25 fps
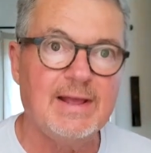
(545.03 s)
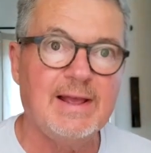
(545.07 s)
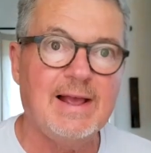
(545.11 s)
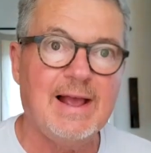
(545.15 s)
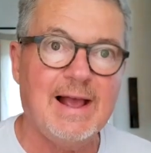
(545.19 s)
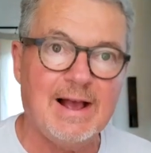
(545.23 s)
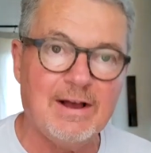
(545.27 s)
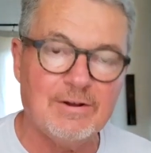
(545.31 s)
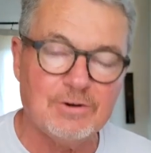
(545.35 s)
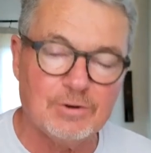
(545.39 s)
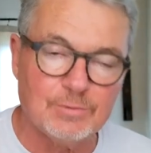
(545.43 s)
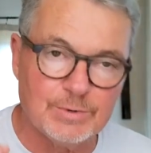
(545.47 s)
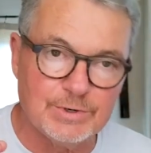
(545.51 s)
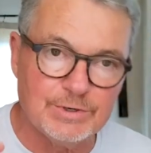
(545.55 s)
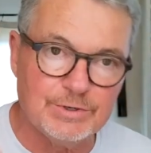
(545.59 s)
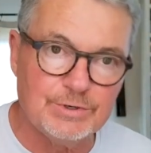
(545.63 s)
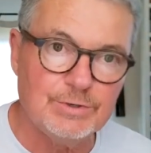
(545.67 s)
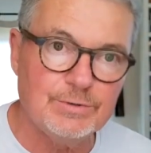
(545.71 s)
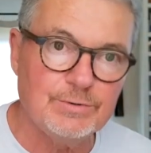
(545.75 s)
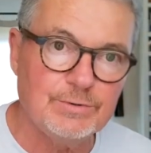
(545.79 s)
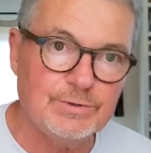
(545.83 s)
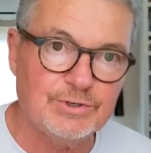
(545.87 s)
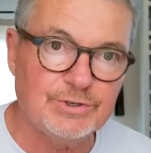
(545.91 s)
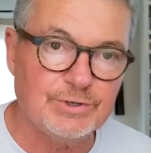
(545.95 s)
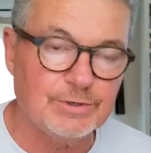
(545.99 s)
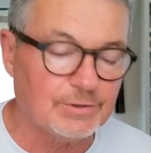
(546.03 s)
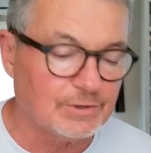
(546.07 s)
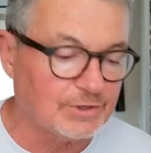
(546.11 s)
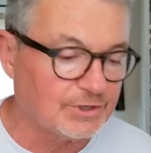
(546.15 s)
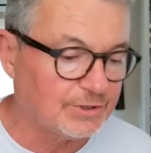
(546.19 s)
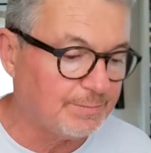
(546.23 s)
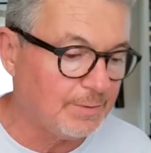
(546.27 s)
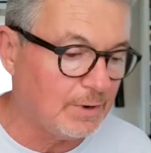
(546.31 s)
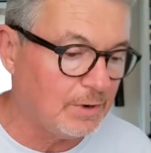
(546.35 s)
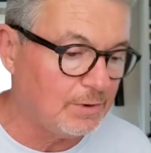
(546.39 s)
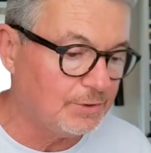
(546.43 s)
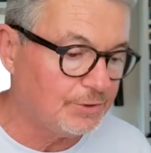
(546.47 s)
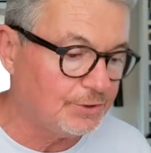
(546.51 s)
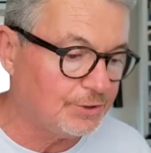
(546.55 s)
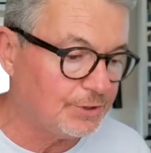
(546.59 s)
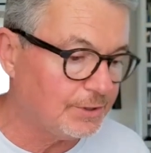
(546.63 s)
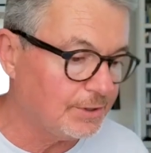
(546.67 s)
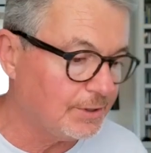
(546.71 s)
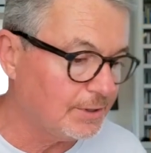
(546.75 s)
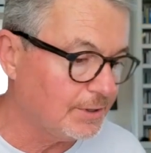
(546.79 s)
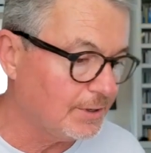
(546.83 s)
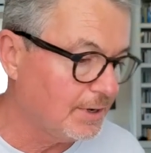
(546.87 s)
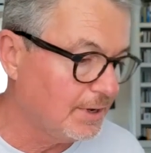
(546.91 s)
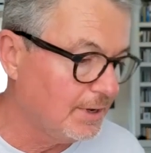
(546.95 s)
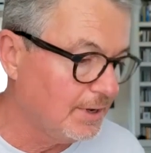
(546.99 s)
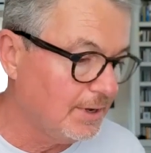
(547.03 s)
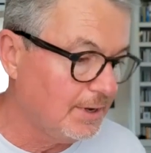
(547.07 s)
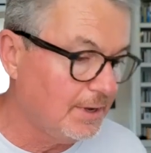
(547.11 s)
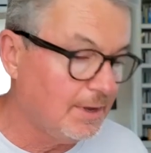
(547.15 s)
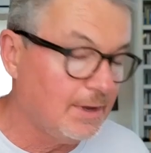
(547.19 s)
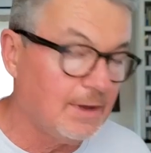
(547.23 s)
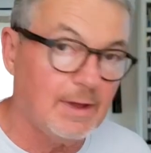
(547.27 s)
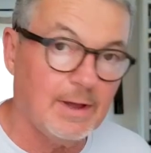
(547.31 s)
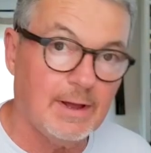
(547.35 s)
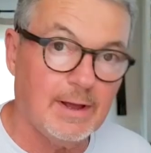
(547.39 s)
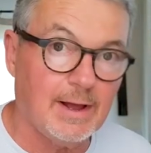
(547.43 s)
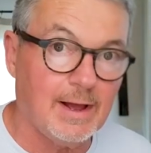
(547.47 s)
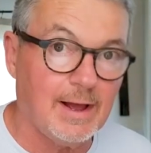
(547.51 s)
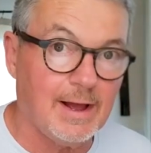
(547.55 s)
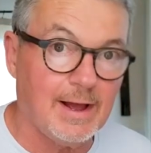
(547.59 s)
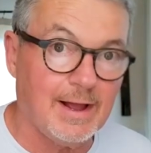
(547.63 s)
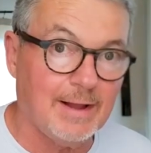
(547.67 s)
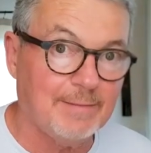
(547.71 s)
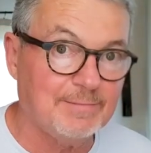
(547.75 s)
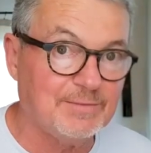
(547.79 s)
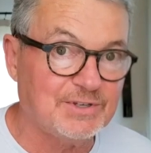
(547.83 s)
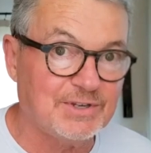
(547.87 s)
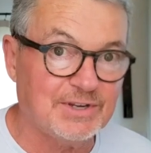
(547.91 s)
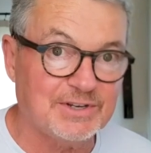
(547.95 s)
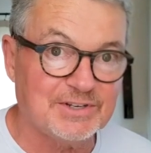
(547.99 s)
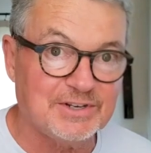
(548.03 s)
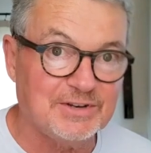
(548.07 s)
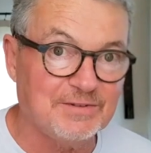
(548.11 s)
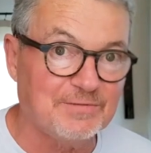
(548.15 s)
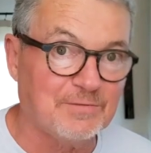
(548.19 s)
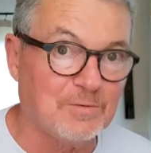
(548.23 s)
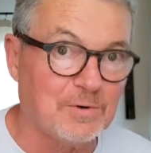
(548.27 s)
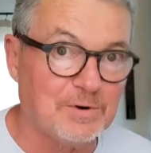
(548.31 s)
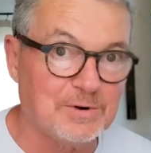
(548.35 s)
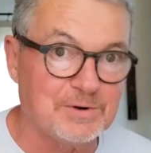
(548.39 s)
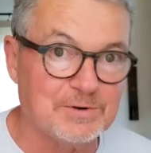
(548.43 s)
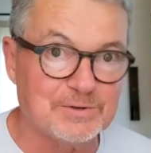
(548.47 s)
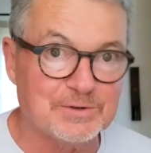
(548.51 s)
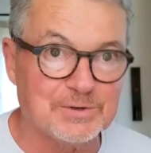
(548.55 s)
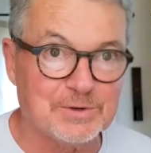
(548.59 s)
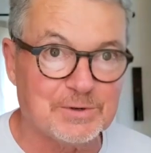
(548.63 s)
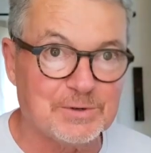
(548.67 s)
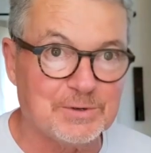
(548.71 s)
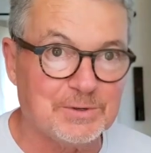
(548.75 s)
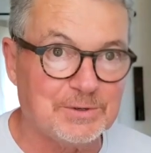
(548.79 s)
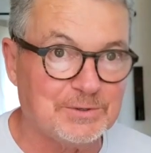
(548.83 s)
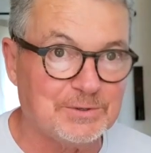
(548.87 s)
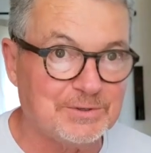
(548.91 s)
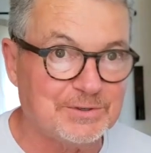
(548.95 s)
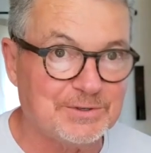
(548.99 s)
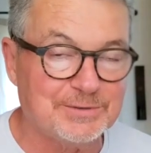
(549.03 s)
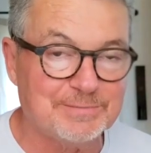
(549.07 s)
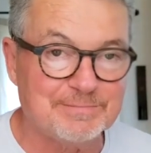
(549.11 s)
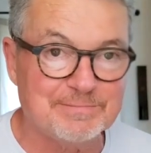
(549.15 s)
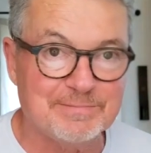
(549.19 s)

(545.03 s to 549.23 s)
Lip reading: how to reduce your exposure. I'm 64 years old.